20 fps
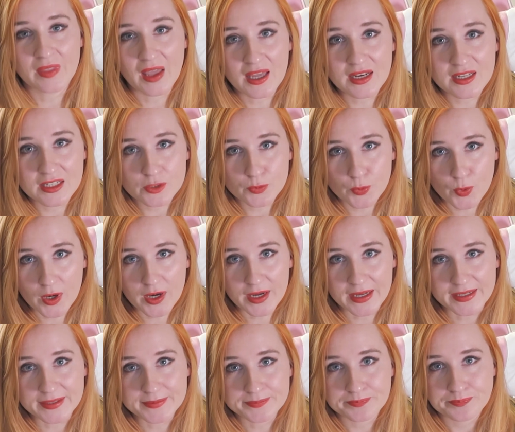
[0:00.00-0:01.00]
That is
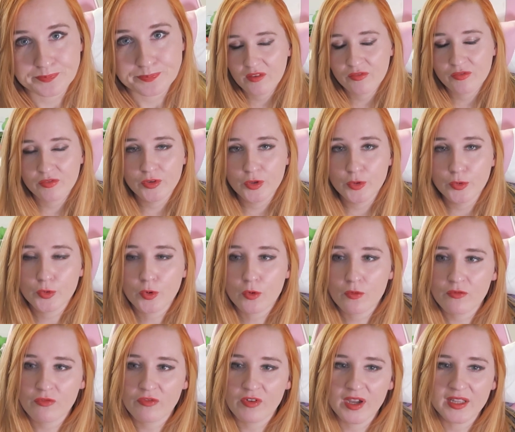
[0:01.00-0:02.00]
why if you
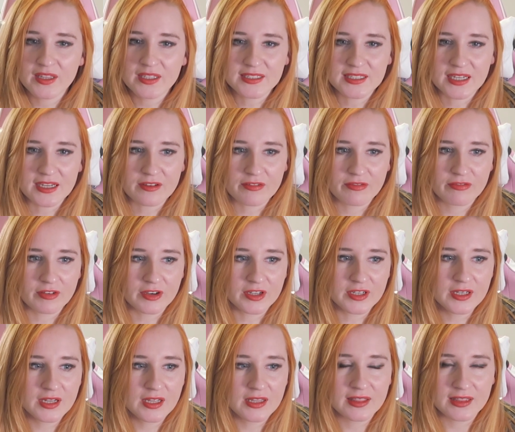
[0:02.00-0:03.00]
don't find the deck
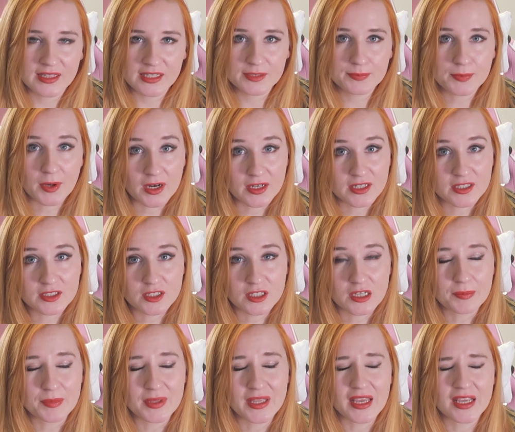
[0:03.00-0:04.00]
fun, this part is
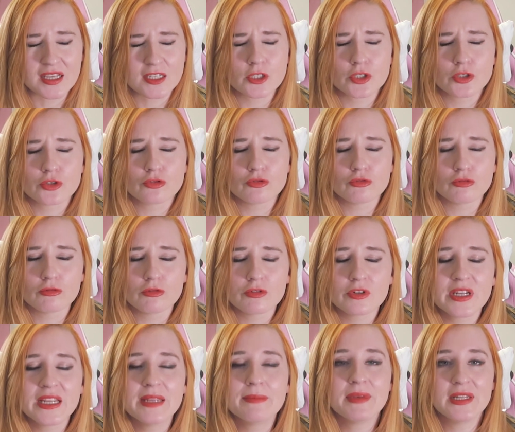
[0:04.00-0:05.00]
going to be
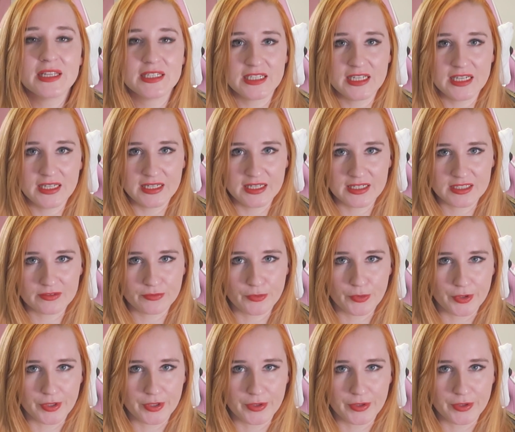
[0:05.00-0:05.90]
extremely tedious for